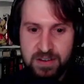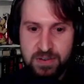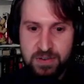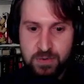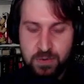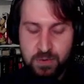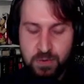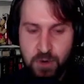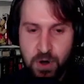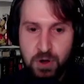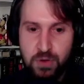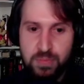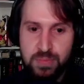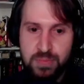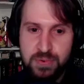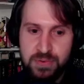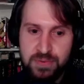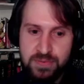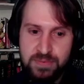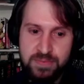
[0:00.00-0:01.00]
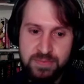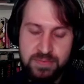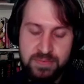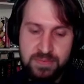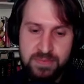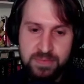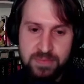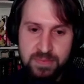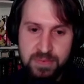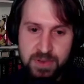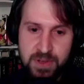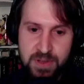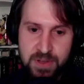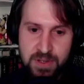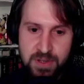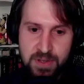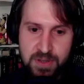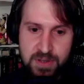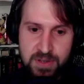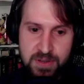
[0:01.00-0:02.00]
Rope.
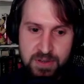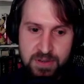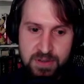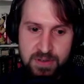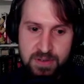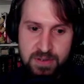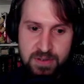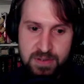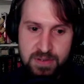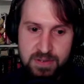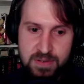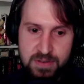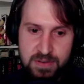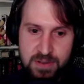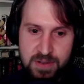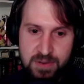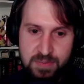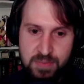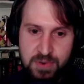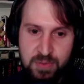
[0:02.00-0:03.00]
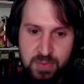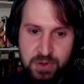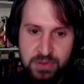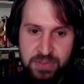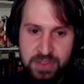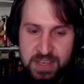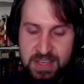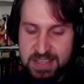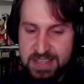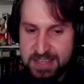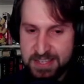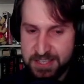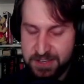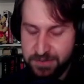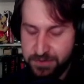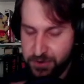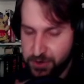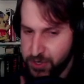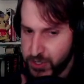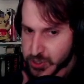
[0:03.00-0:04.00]
I'm going to promote this. It's a
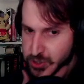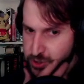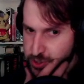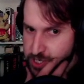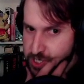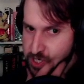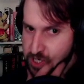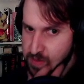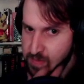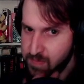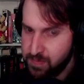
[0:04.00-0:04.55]
free retreater.